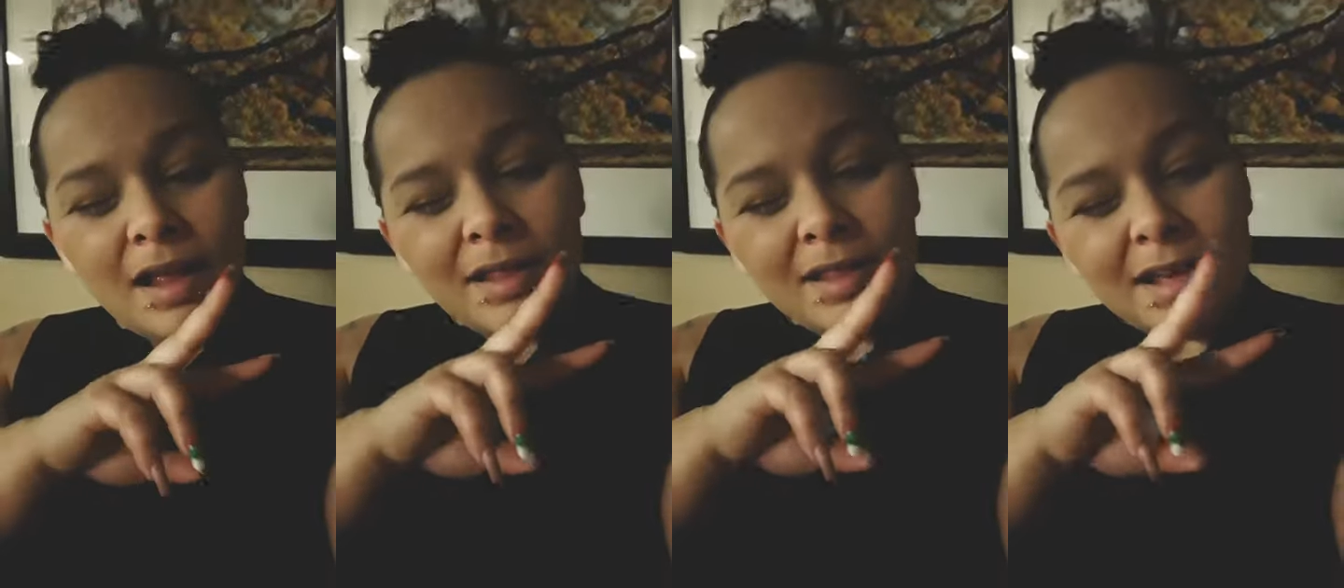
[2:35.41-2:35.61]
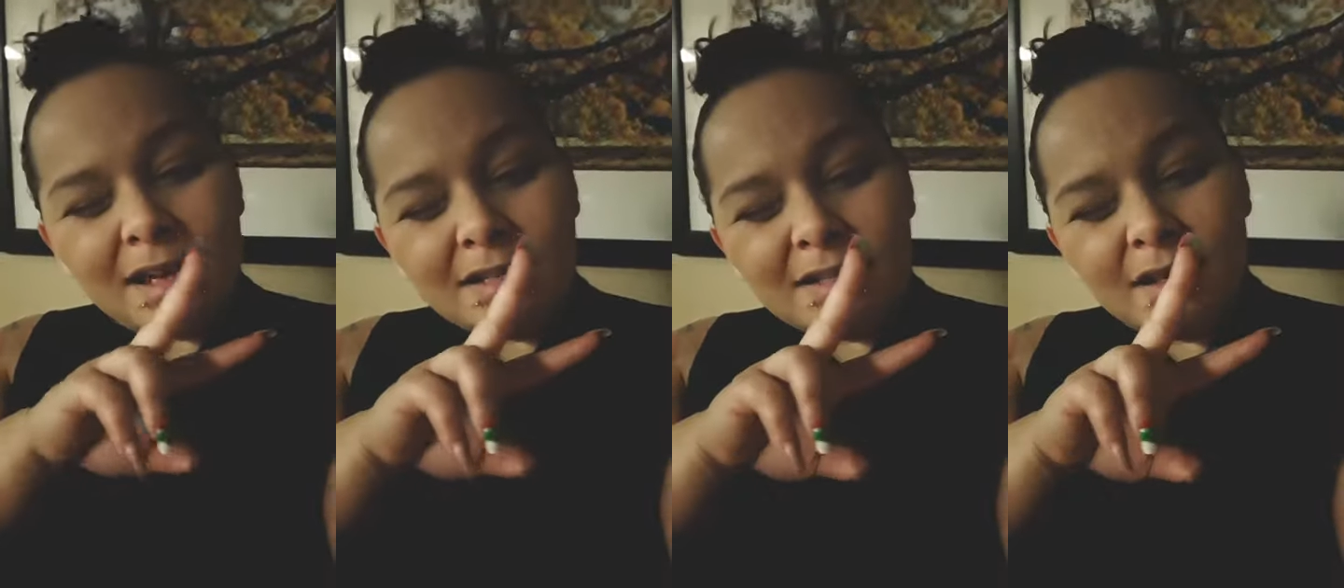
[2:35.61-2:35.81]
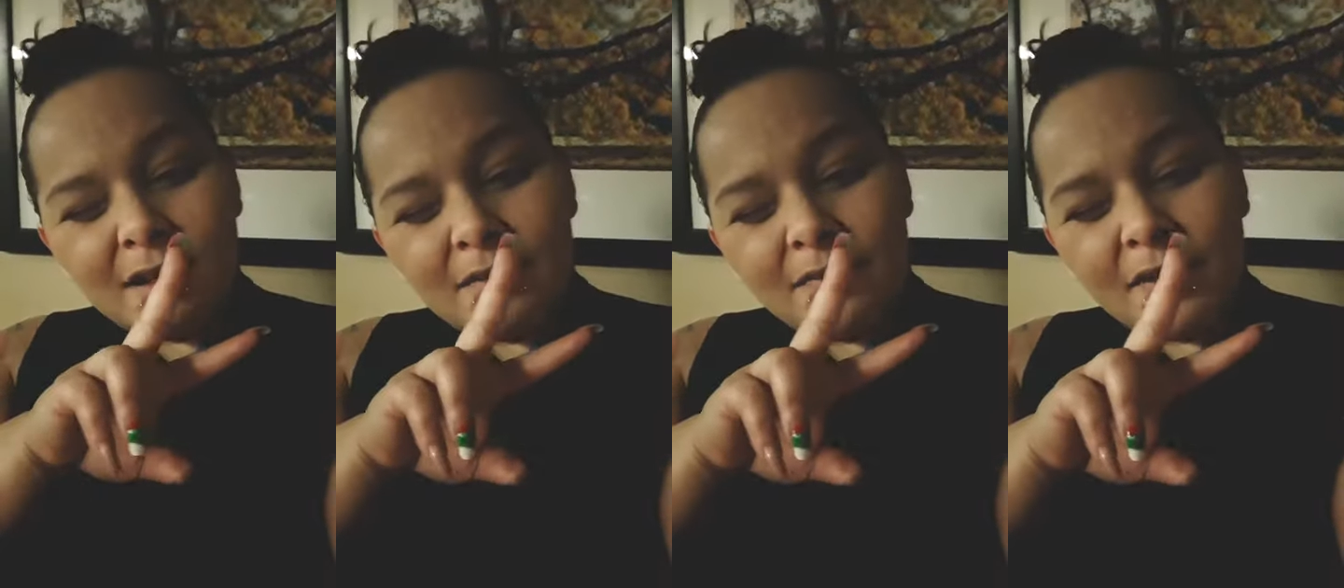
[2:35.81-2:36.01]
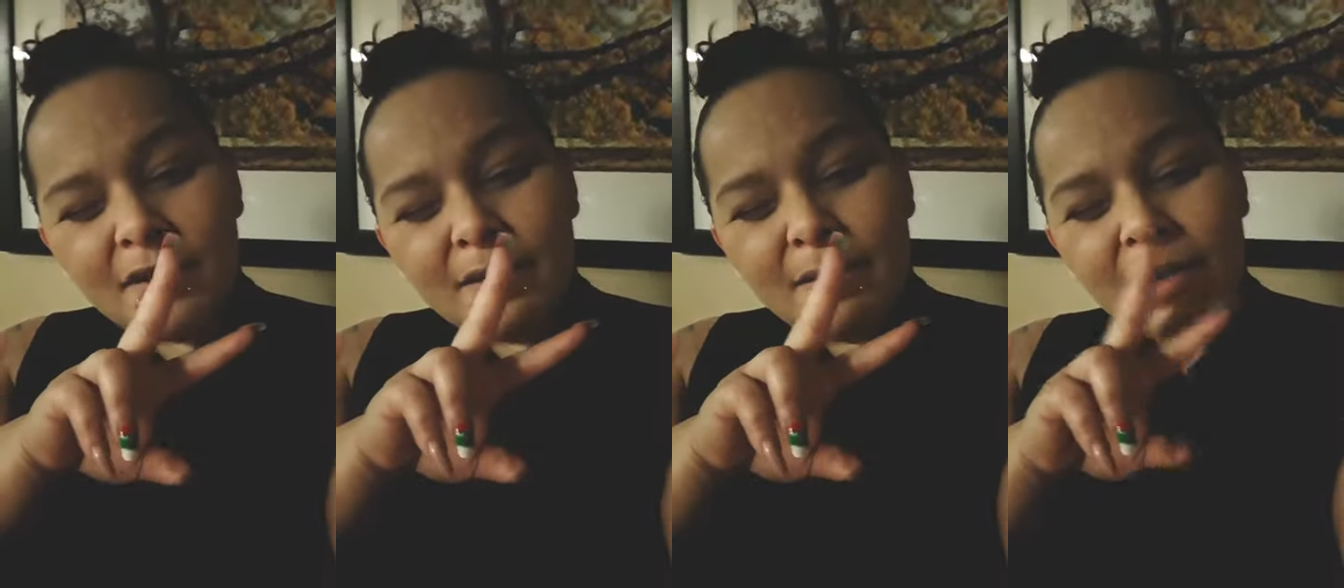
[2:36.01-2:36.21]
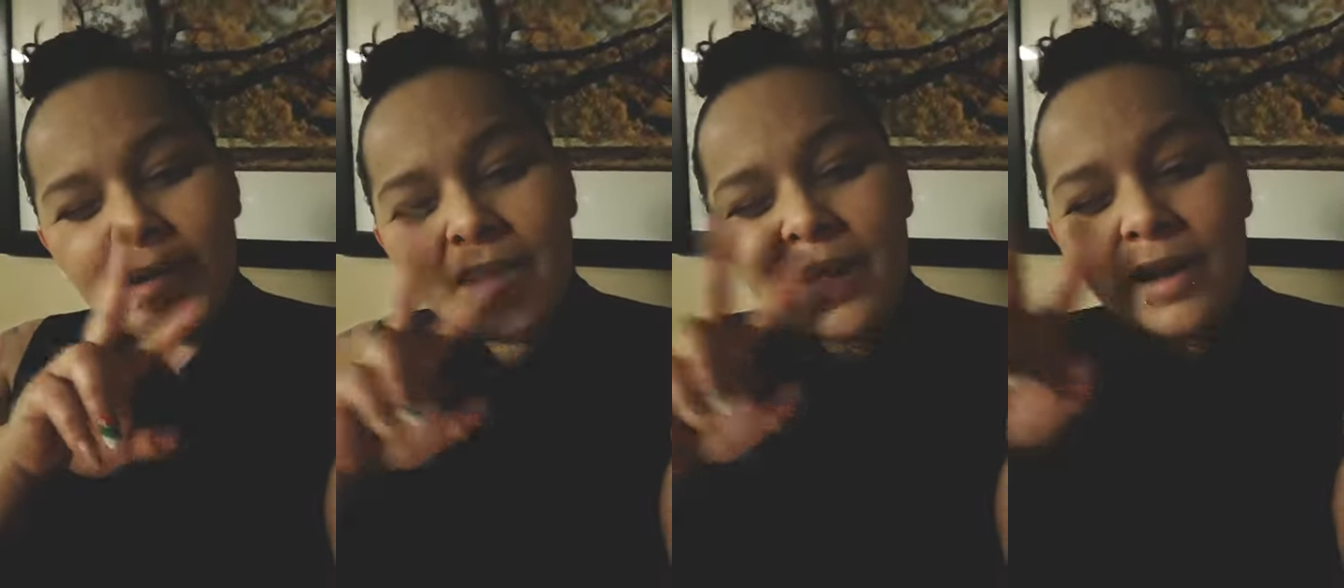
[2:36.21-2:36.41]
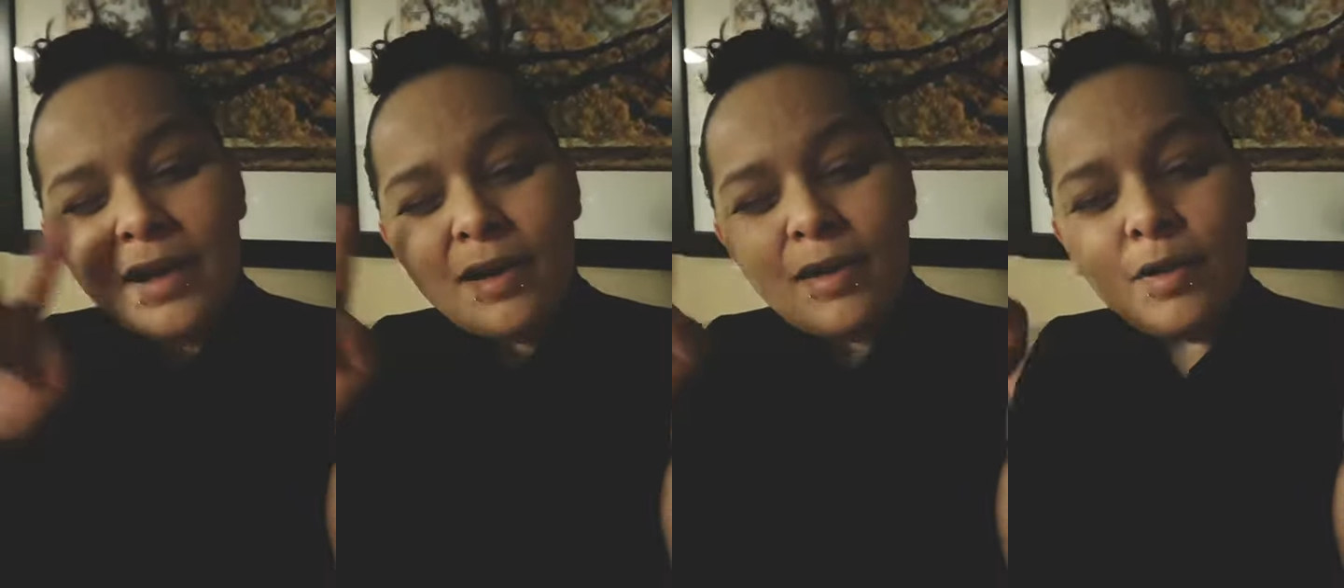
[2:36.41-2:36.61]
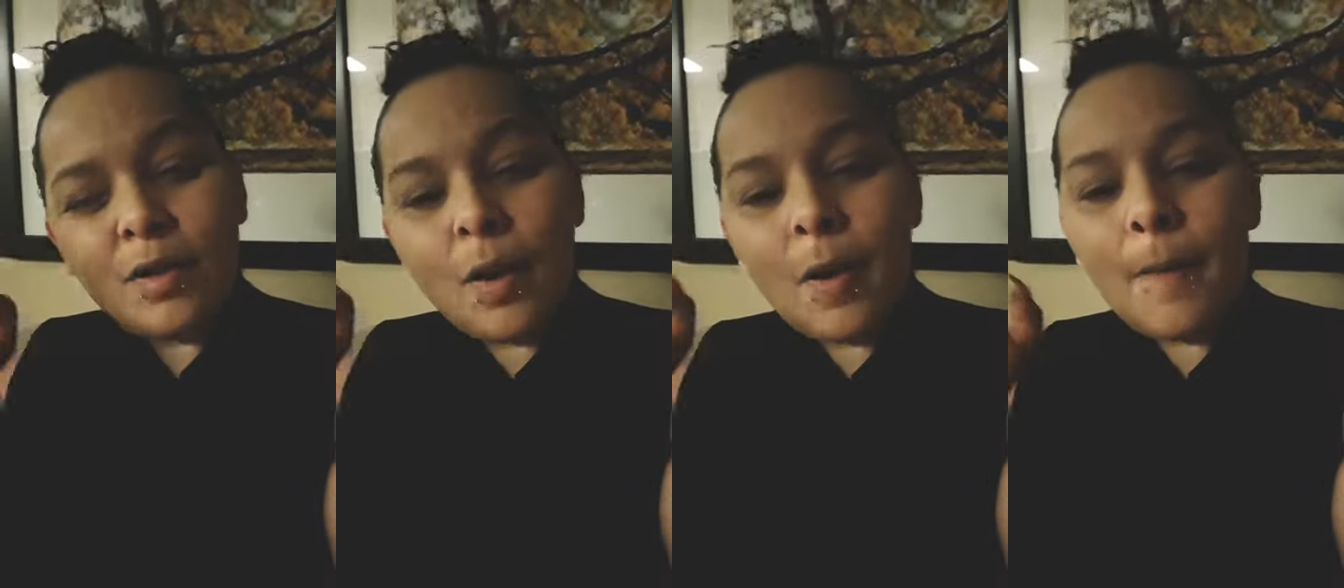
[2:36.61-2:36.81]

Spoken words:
That's all for now.